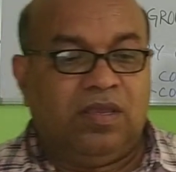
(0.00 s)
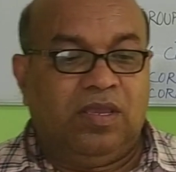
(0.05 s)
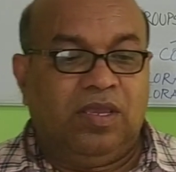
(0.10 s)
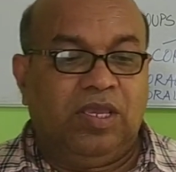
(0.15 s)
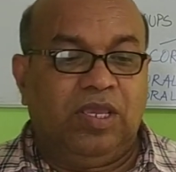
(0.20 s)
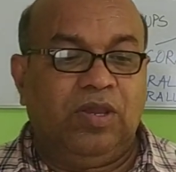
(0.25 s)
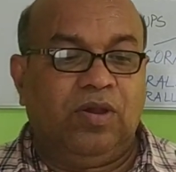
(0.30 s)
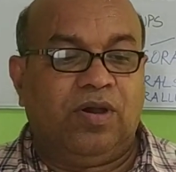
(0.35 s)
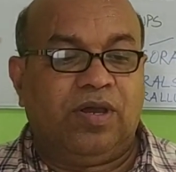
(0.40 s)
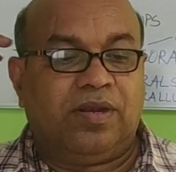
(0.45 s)

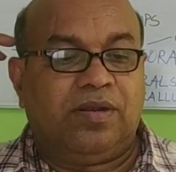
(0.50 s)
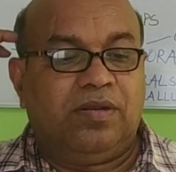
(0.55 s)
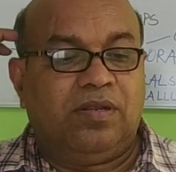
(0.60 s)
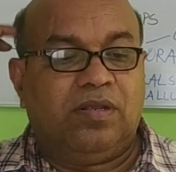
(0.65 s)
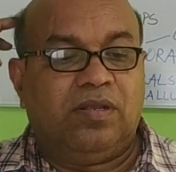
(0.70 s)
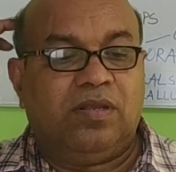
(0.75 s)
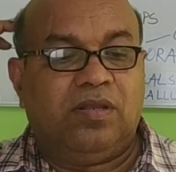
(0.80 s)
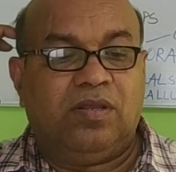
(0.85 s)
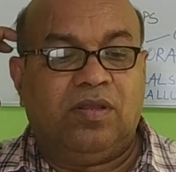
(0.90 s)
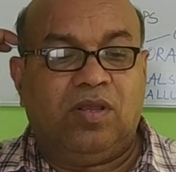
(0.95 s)

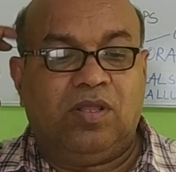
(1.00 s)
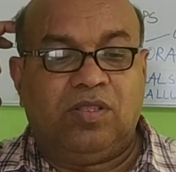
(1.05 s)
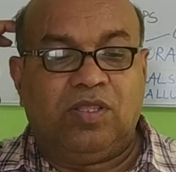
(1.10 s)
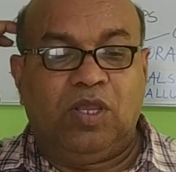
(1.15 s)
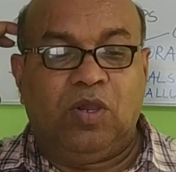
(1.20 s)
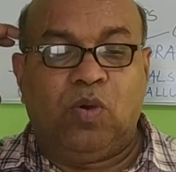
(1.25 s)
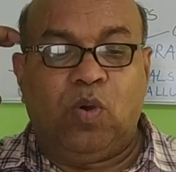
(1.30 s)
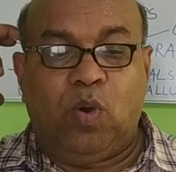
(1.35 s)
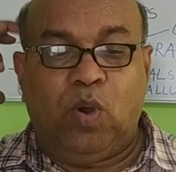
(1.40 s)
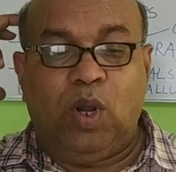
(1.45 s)
the
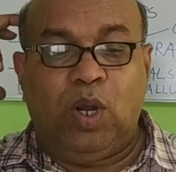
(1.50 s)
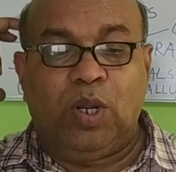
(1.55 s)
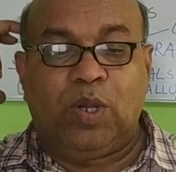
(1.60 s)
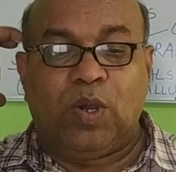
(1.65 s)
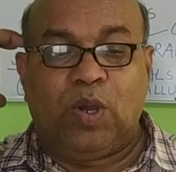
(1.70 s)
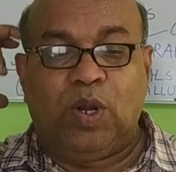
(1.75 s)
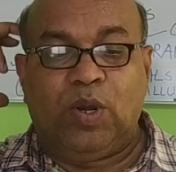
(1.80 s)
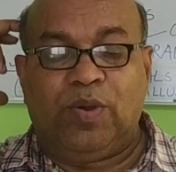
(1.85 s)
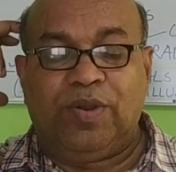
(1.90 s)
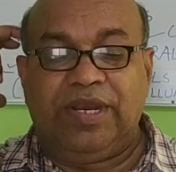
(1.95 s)
whole
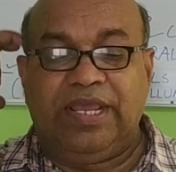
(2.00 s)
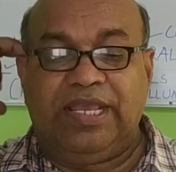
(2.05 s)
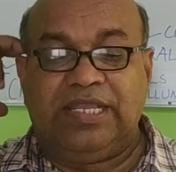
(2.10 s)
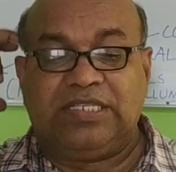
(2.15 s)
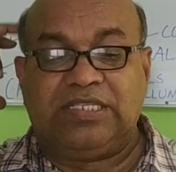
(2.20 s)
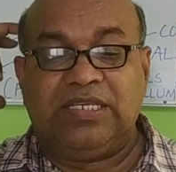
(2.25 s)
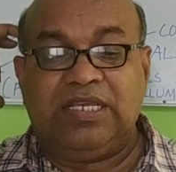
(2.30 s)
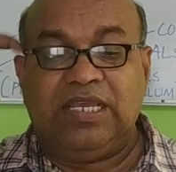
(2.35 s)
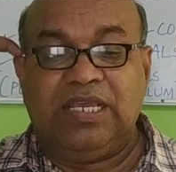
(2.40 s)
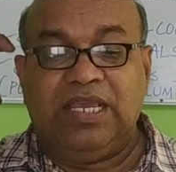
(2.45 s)

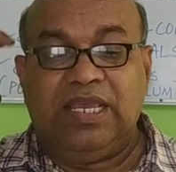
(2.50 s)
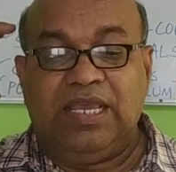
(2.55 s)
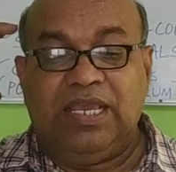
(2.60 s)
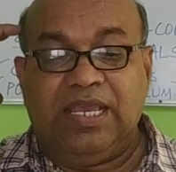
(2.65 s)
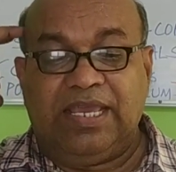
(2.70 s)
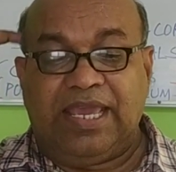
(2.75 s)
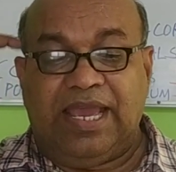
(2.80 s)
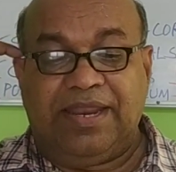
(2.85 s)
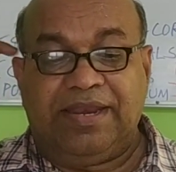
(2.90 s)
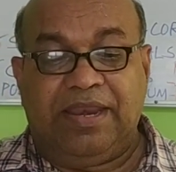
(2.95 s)
colonies
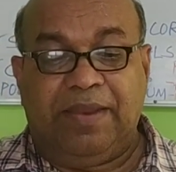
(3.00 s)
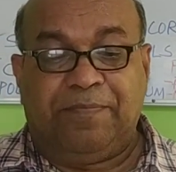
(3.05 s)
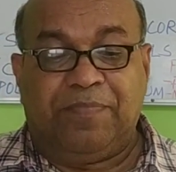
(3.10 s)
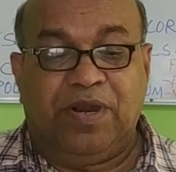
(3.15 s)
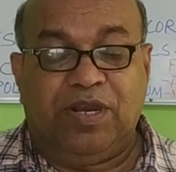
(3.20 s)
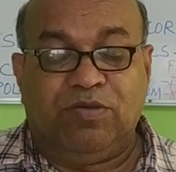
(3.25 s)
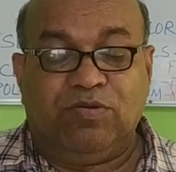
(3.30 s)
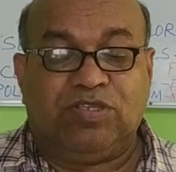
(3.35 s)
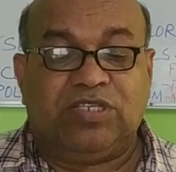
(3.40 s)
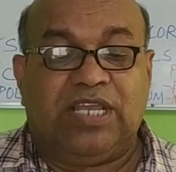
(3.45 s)
can
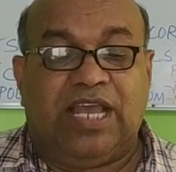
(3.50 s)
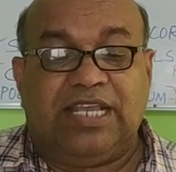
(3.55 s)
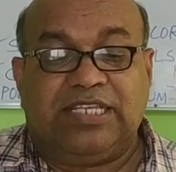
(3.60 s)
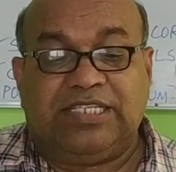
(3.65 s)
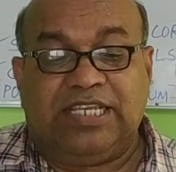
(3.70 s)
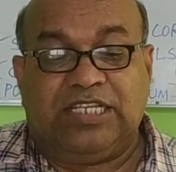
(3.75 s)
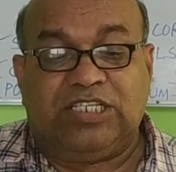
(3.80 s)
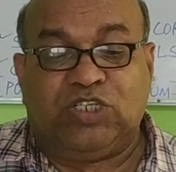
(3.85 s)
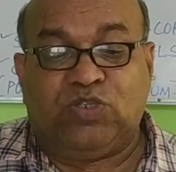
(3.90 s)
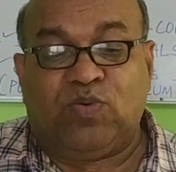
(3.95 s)
reproduce
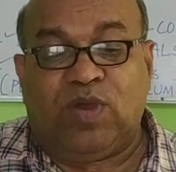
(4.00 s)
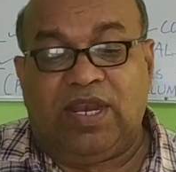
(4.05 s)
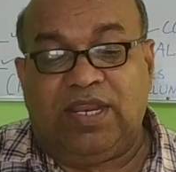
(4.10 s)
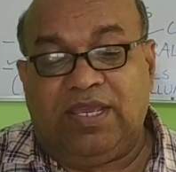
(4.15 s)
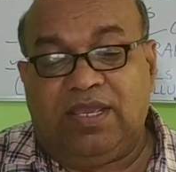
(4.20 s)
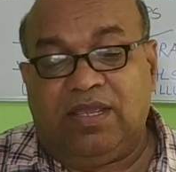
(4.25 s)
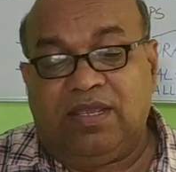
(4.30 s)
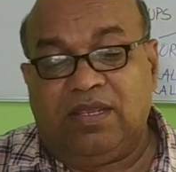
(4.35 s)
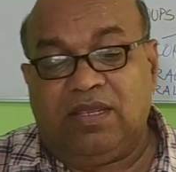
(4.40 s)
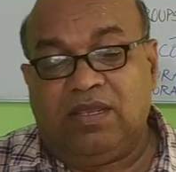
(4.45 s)

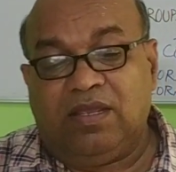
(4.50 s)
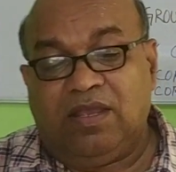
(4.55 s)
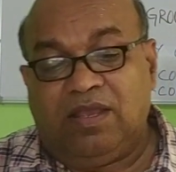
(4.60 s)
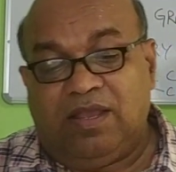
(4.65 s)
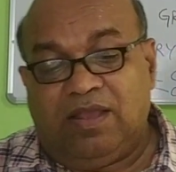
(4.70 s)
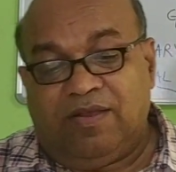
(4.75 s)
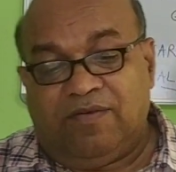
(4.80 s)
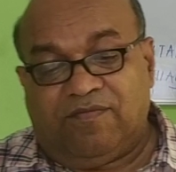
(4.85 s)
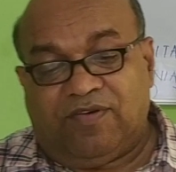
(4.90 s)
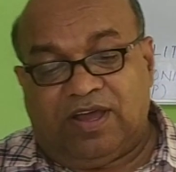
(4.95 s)
asexually,
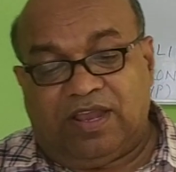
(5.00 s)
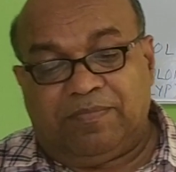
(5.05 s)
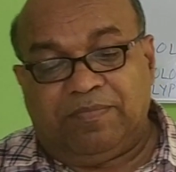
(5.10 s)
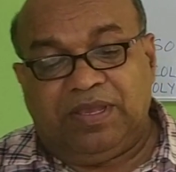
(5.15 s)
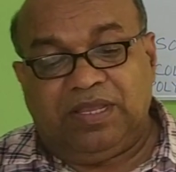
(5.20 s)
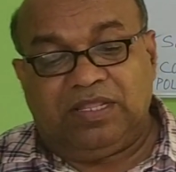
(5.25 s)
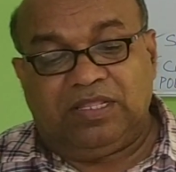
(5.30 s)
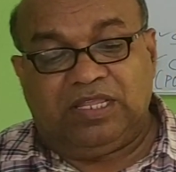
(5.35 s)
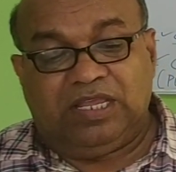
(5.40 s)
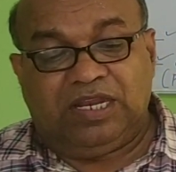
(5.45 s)

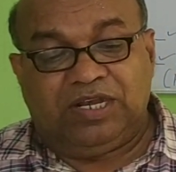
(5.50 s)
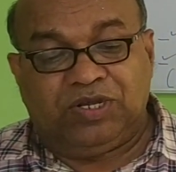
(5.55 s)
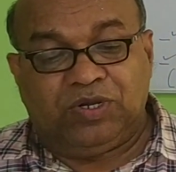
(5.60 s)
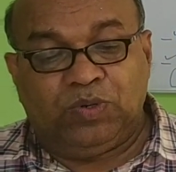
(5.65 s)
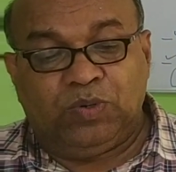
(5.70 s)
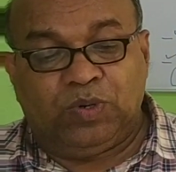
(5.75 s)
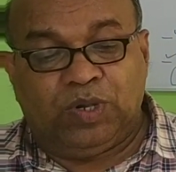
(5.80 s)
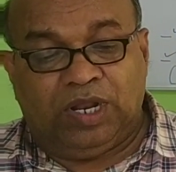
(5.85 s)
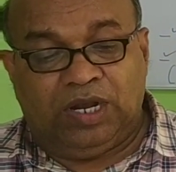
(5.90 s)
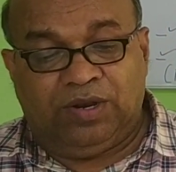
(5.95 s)
forming the
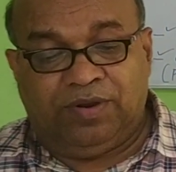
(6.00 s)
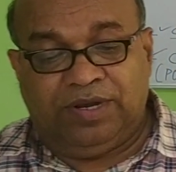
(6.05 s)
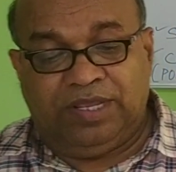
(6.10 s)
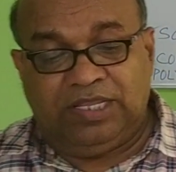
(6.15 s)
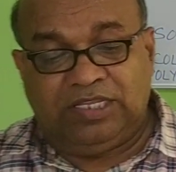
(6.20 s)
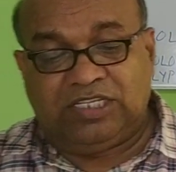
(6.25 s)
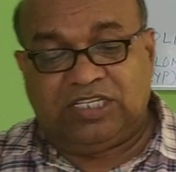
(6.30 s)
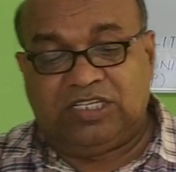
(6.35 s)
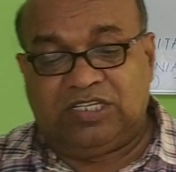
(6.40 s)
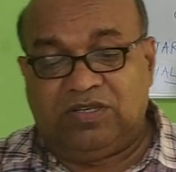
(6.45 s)
2
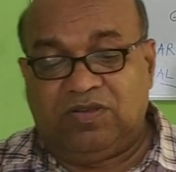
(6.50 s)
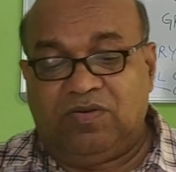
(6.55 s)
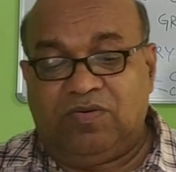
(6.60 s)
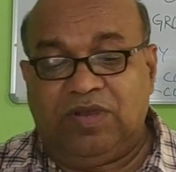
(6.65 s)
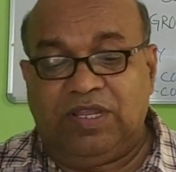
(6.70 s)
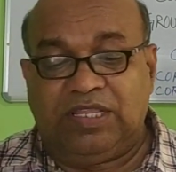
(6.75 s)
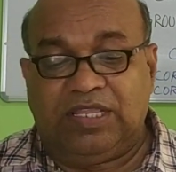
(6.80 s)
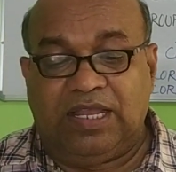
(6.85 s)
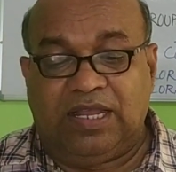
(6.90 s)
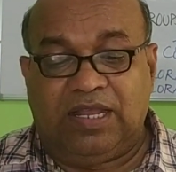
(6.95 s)
colonies
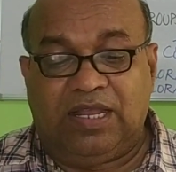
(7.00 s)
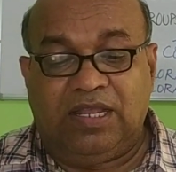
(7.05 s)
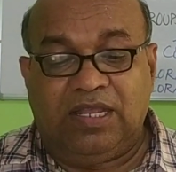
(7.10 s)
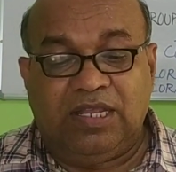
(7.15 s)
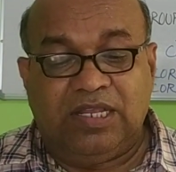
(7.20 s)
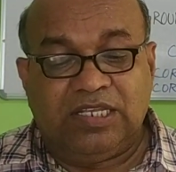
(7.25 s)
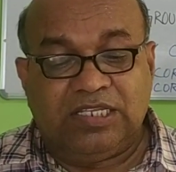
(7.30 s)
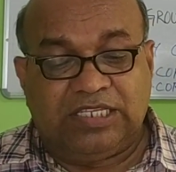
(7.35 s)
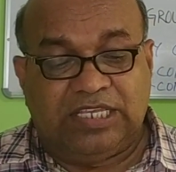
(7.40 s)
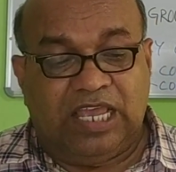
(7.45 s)
with
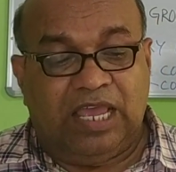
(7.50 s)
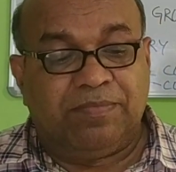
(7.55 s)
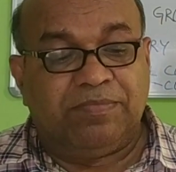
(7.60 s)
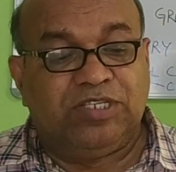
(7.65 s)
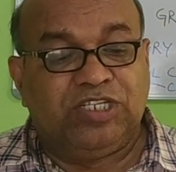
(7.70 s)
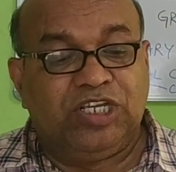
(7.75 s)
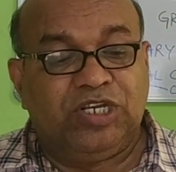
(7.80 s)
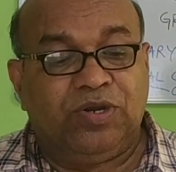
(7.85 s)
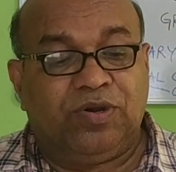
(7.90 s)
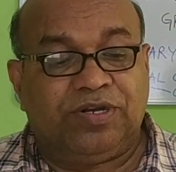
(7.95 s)
the same
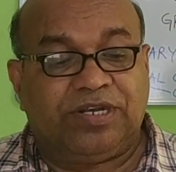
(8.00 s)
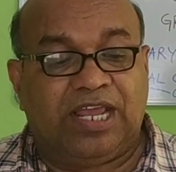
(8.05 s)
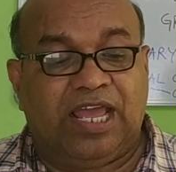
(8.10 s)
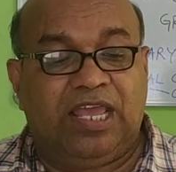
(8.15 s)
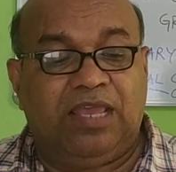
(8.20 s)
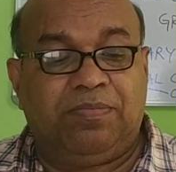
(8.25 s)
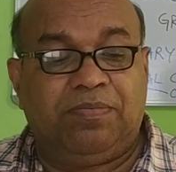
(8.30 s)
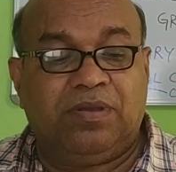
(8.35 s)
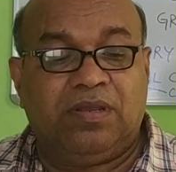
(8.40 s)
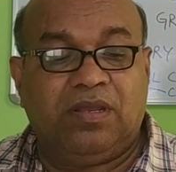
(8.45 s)

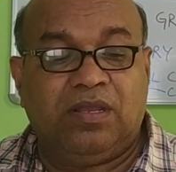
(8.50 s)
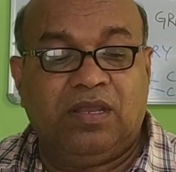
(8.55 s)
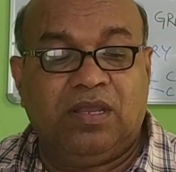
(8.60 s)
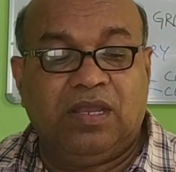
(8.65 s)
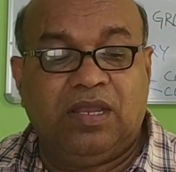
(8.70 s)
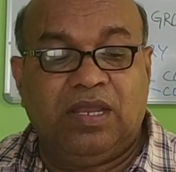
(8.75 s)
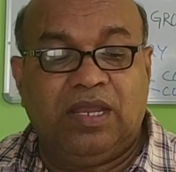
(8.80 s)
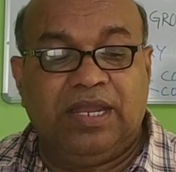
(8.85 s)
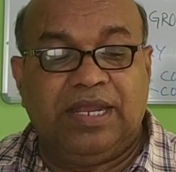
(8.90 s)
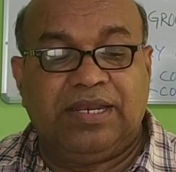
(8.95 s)
genotype.
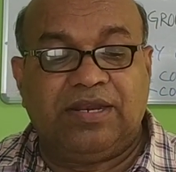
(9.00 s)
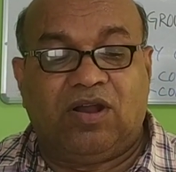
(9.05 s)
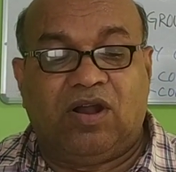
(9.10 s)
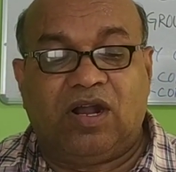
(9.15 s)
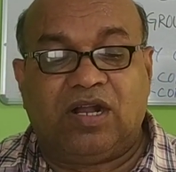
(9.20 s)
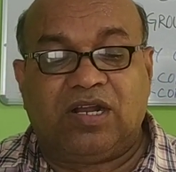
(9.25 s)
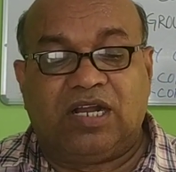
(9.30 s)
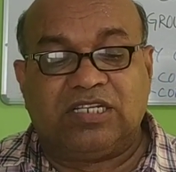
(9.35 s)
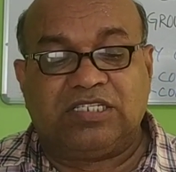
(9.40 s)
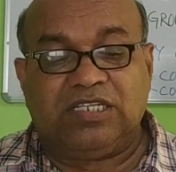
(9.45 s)
It
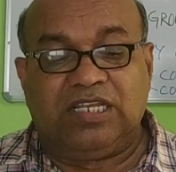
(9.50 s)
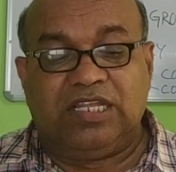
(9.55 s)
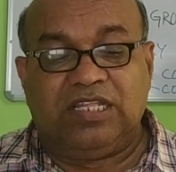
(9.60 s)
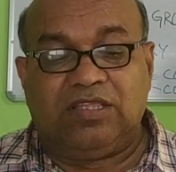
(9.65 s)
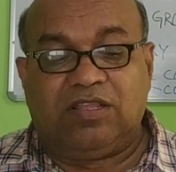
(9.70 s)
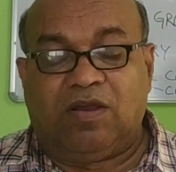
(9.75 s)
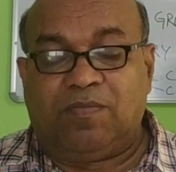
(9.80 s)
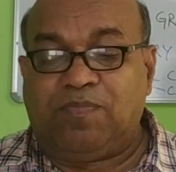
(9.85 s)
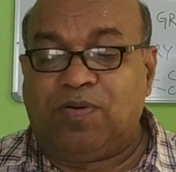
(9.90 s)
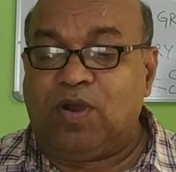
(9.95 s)
occurs in
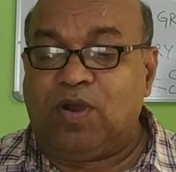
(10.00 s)
the